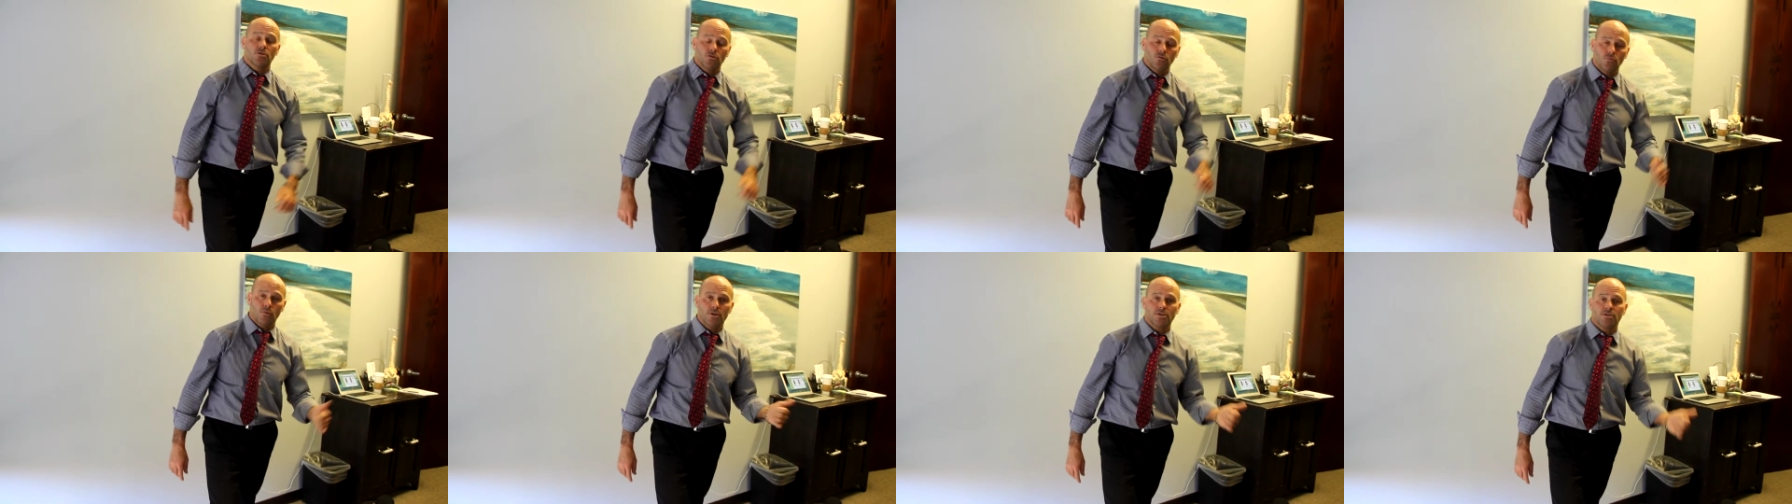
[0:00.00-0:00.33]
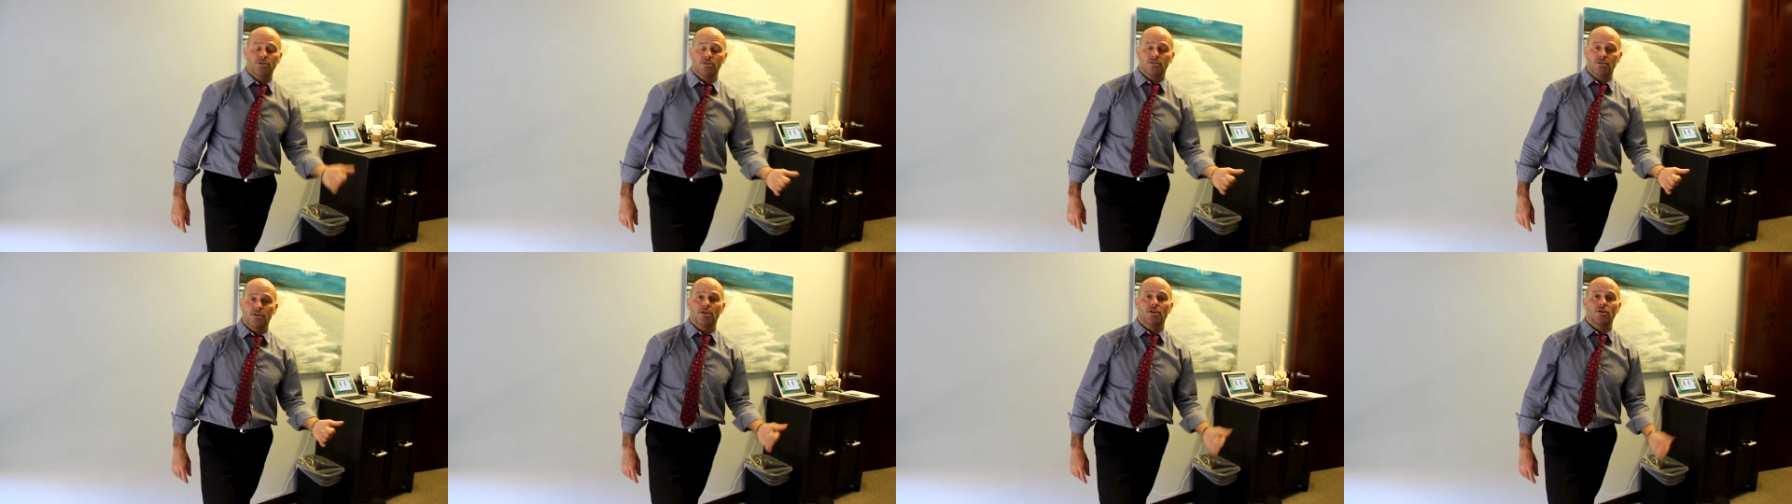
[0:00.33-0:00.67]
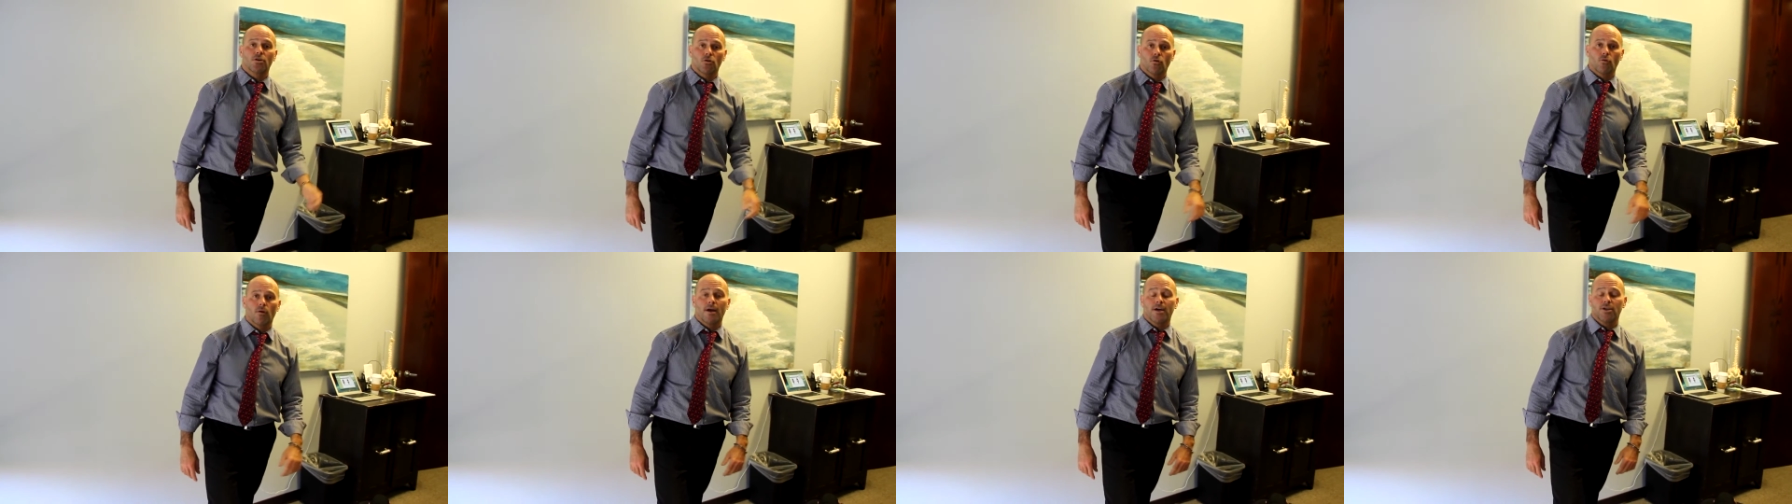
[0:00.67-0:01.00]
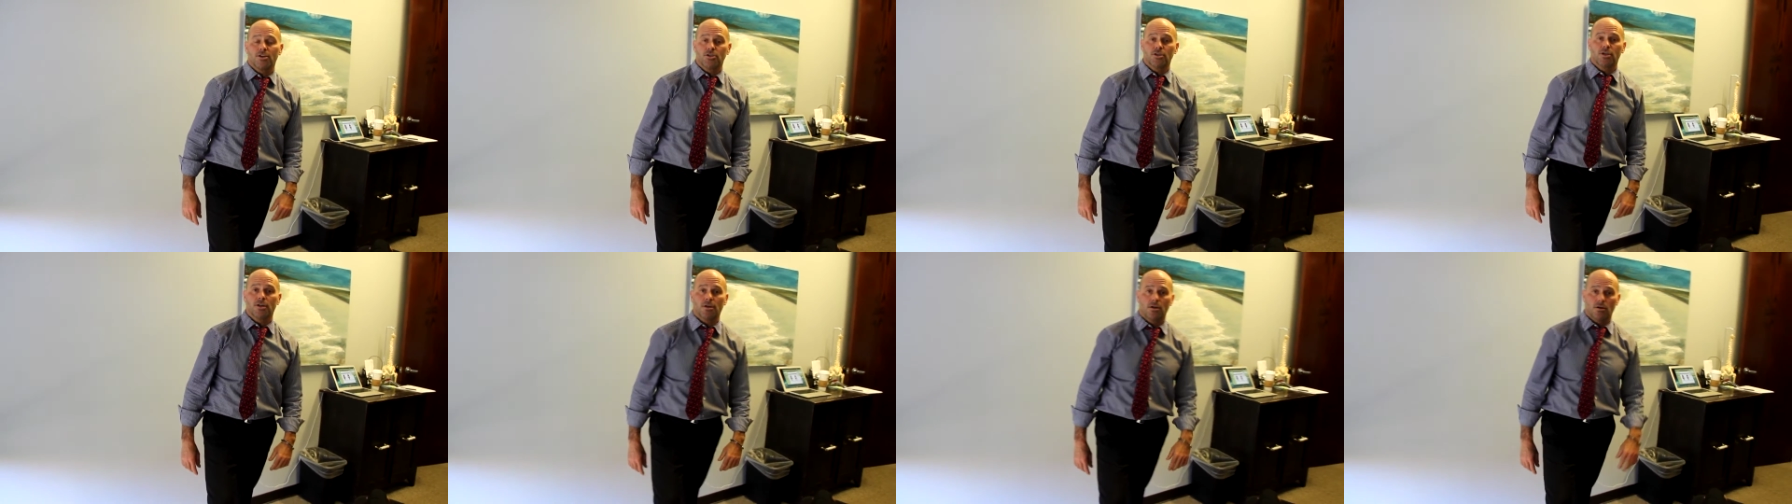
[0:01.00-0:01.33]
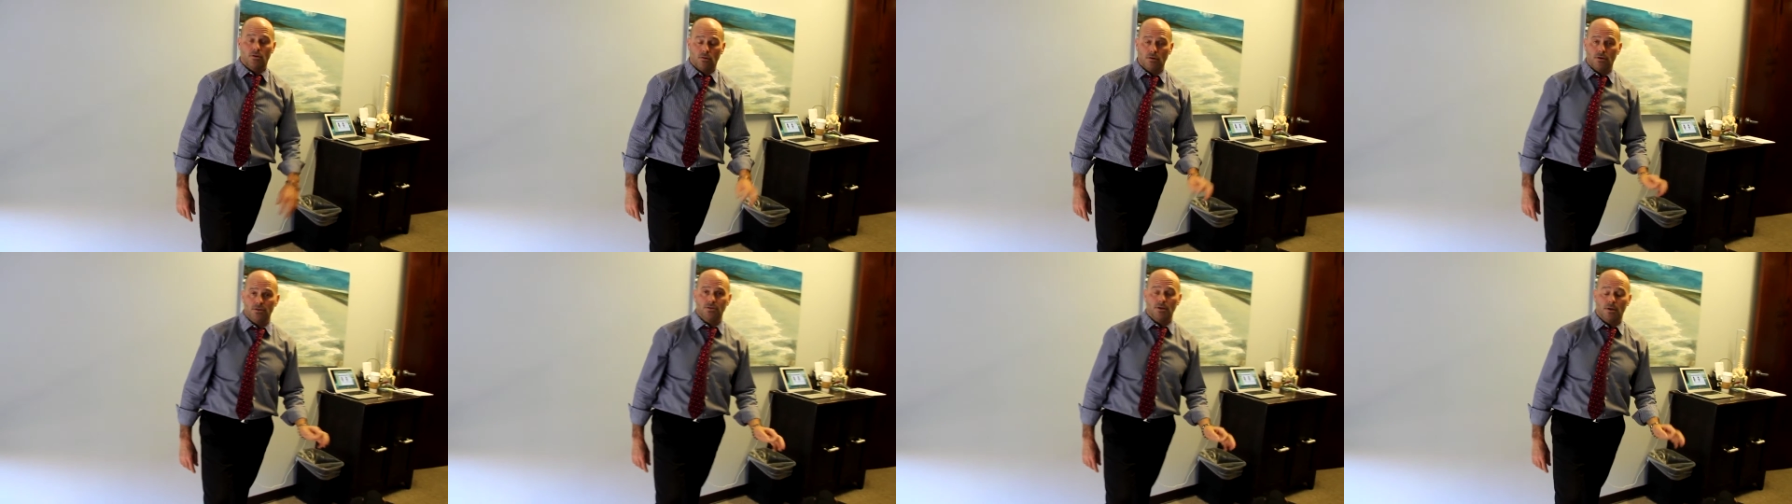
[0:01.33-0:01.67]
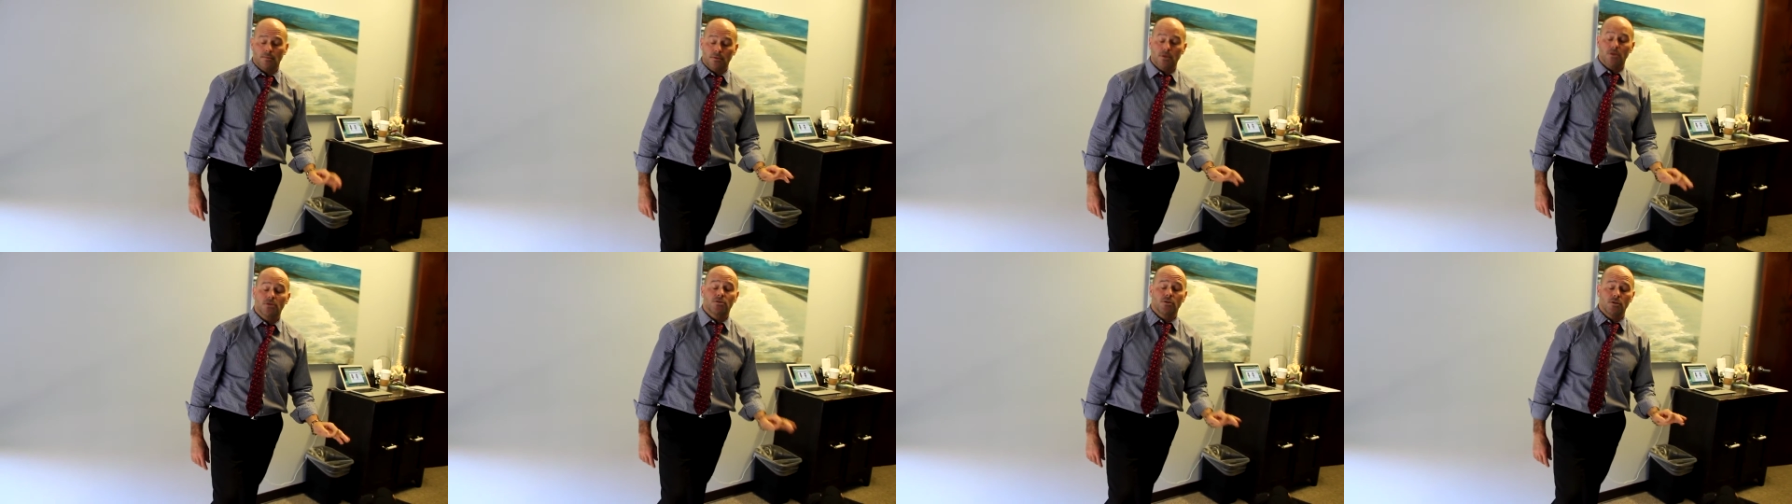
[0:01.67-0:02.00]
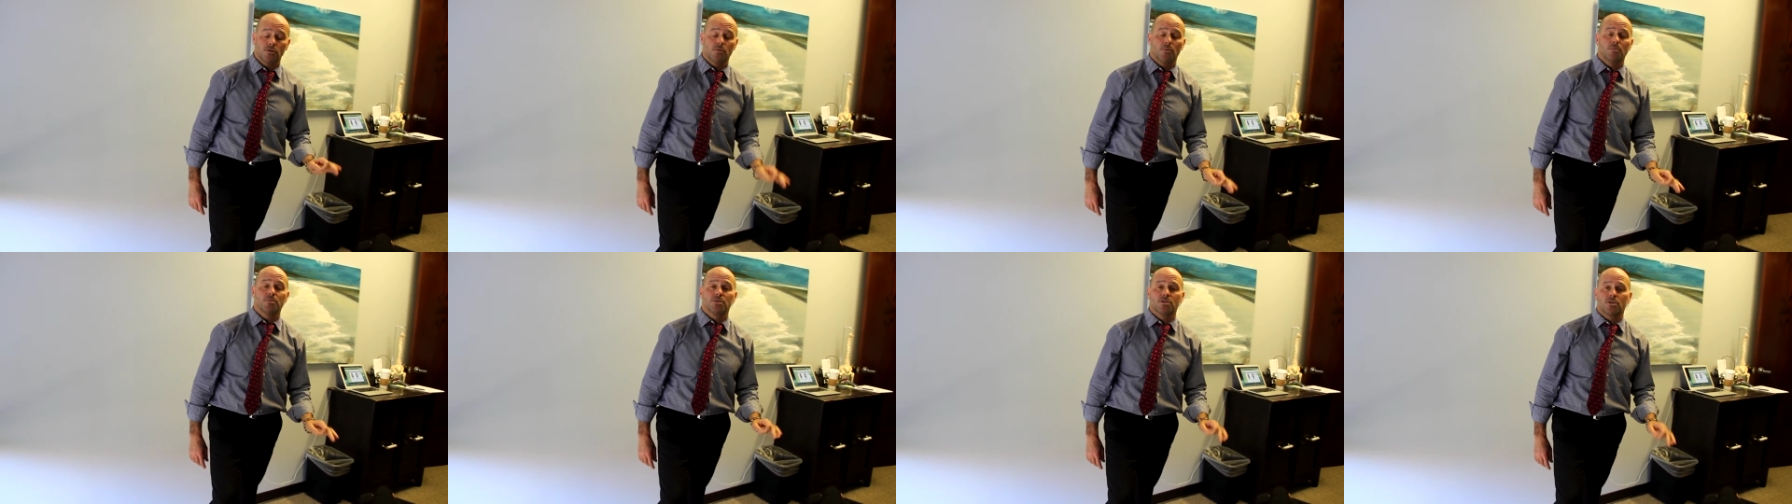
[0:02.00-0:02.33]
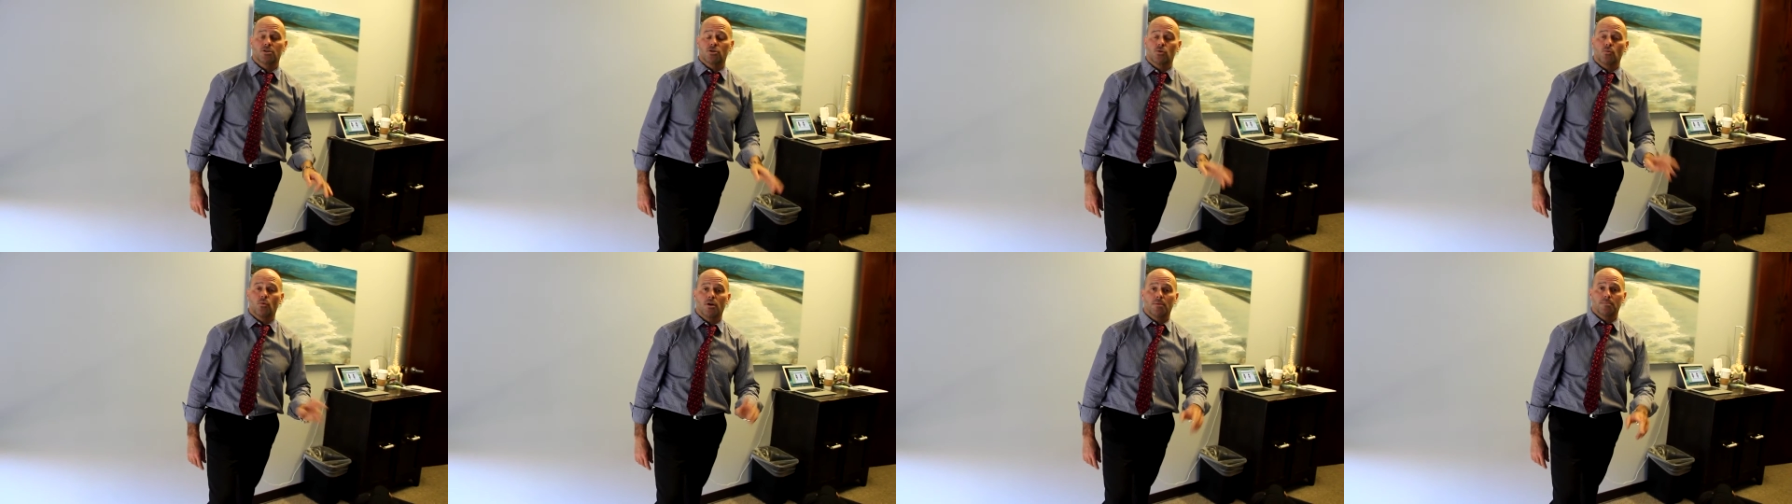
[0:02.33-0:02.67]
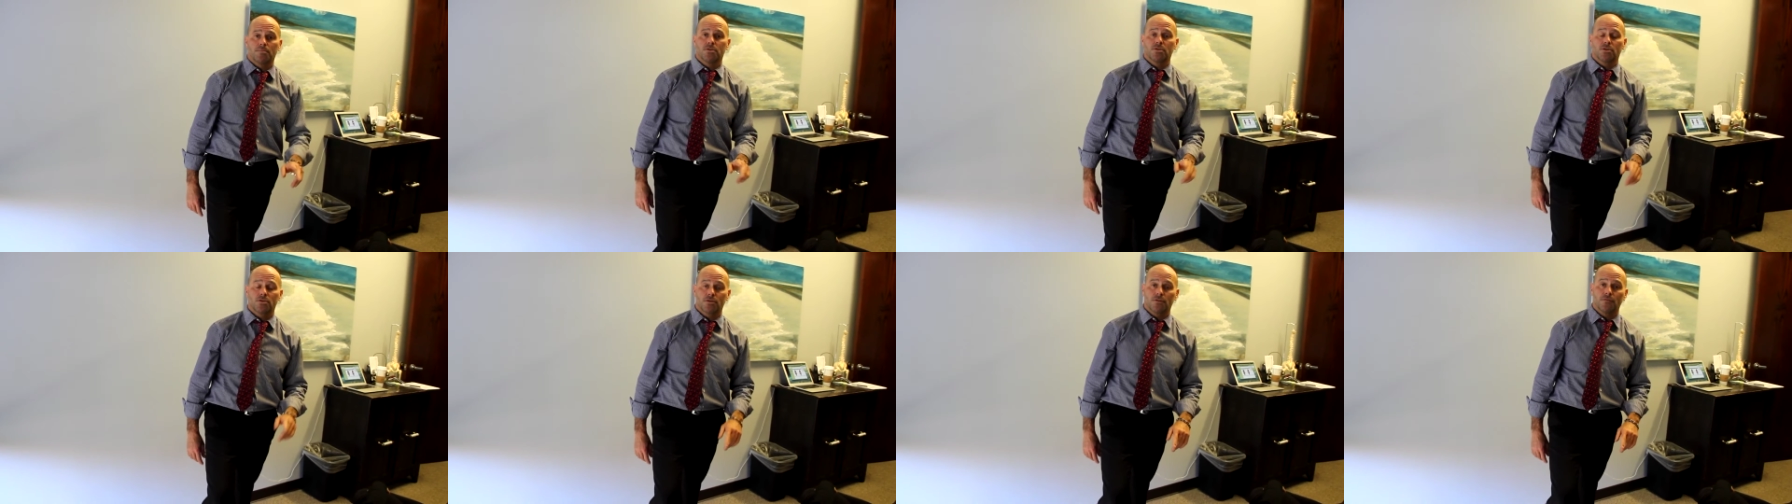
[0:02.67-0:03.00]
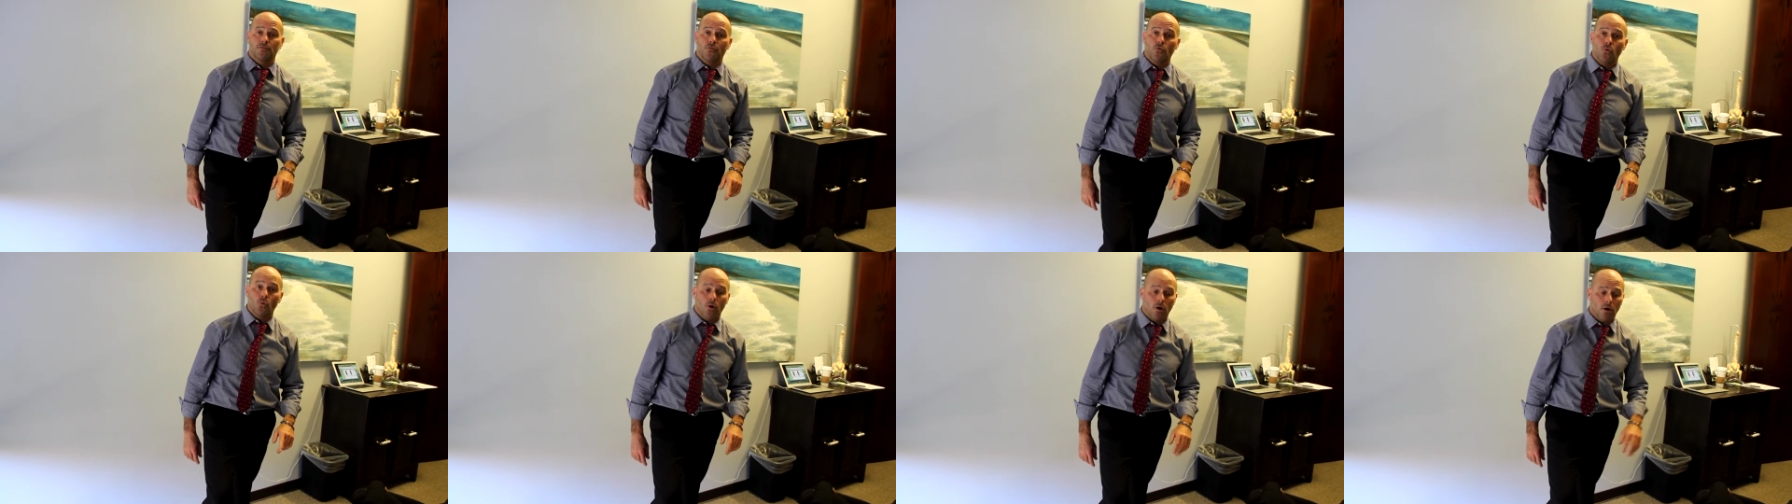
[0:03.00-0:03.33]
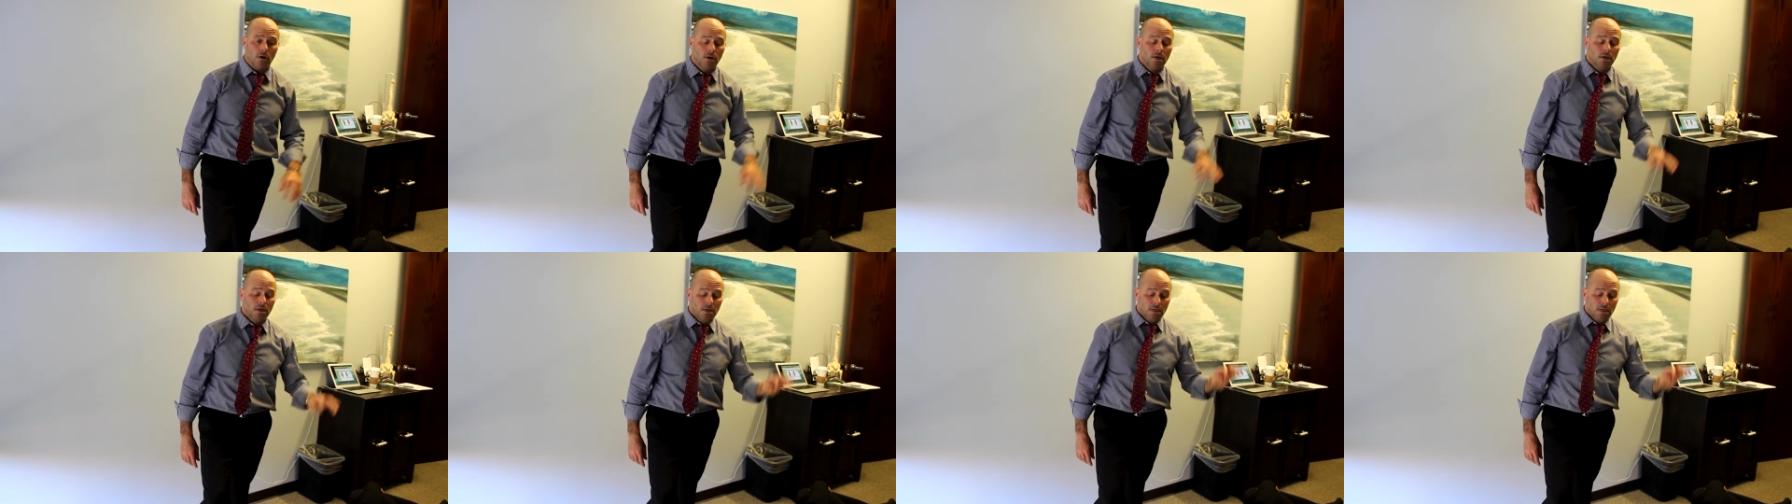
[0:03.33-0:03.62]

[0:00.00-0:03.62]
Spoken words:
which is integration, and also, position 1 and position 4,